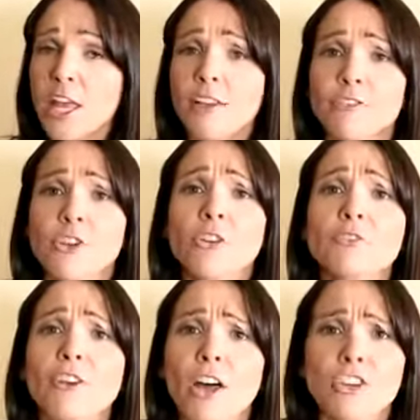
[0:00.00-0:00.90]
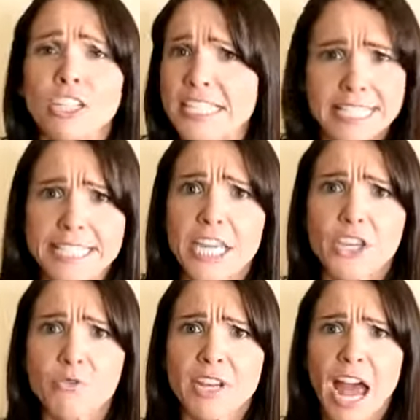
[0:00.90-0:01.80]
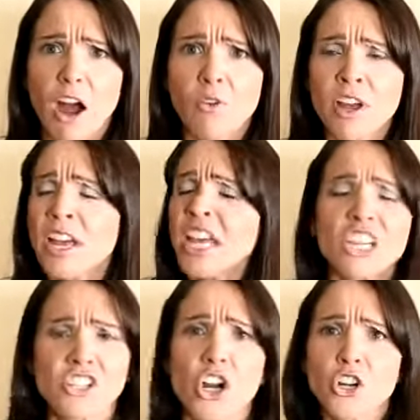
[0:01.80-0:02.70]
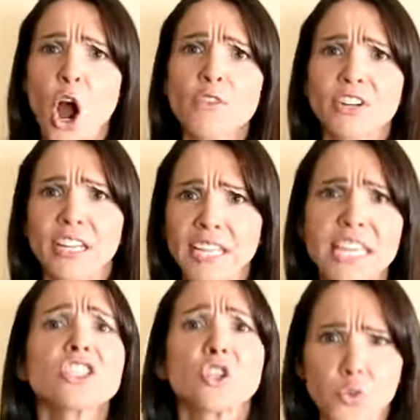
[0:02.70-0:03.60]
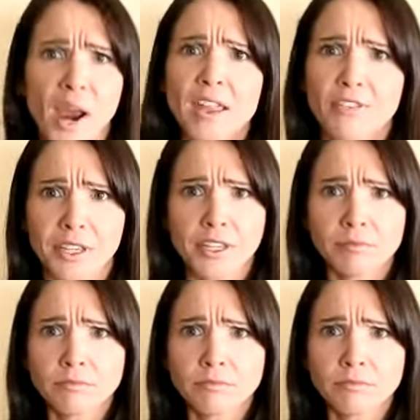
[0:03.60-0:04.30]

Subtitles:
If your father could see you now, he'd turn over in his gravy.